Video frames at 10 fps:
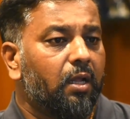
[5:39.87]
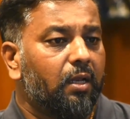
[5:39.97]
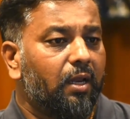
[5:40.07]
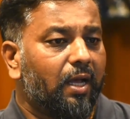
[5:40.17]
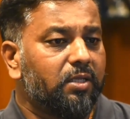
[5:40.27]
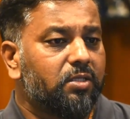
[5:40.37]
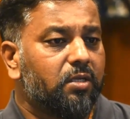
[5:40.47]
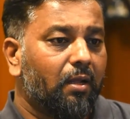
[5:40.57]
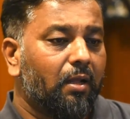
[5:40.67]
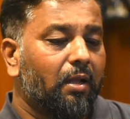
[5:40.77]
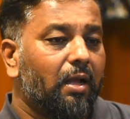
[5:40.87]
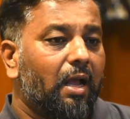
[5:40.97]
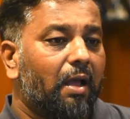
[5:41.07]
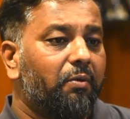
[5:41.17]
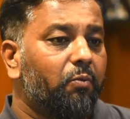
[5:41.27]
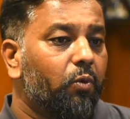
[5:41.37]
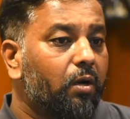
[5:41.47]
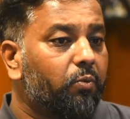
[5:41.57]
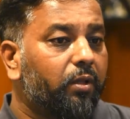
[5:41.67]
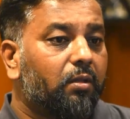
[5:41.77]
Last, having
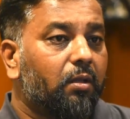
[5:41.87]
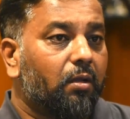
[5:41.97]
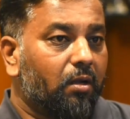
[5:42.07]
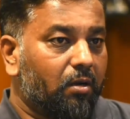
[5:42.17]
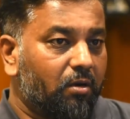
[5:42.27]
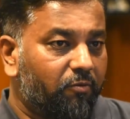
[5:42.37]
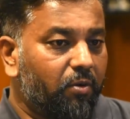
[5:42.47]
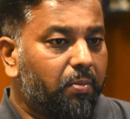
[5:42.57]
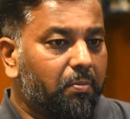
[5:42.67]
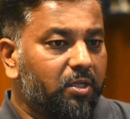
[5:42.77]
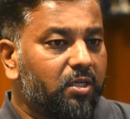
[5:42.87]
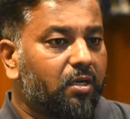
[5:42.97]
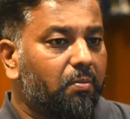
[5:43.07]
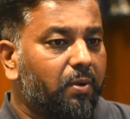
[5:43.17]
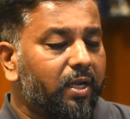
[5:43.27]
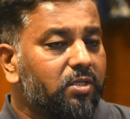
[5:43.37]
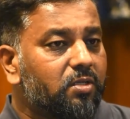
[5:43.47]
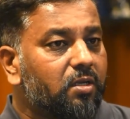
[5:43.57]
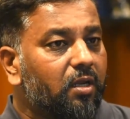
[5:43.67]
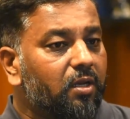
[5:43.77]
worked with different public sector
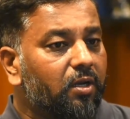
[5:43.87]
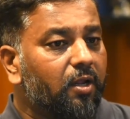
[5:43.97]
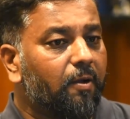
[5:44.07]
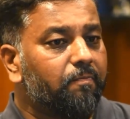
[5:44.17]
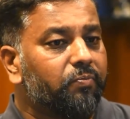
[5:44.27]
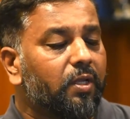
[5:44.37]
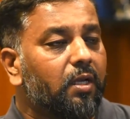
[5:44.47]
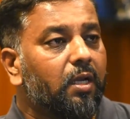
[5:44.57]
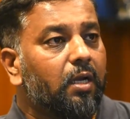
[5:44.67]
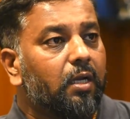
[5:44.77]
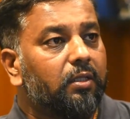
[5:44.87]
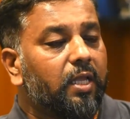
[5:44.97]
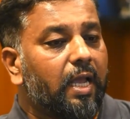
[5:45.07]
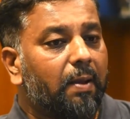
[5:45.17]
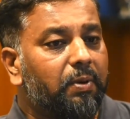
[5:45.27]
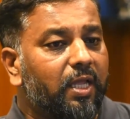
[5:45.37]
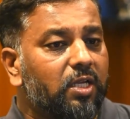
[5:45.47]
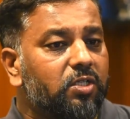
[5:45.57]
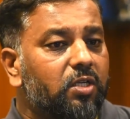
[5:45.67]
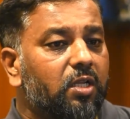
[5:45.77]
banks in India, the
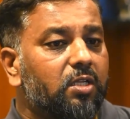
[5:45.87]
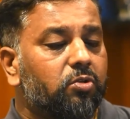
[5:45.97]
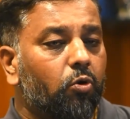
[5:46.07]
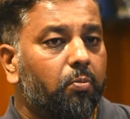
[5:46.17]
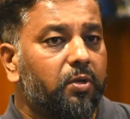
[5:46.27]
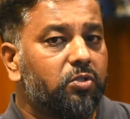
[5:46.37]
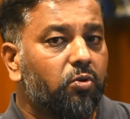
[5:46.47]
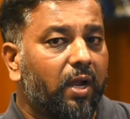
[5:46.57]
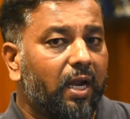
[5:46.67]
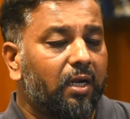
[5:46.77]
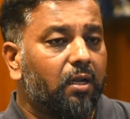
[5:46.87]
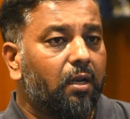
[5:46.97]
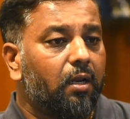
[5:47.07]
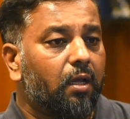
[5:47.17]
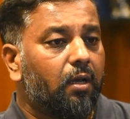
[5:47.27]
application is robust to handle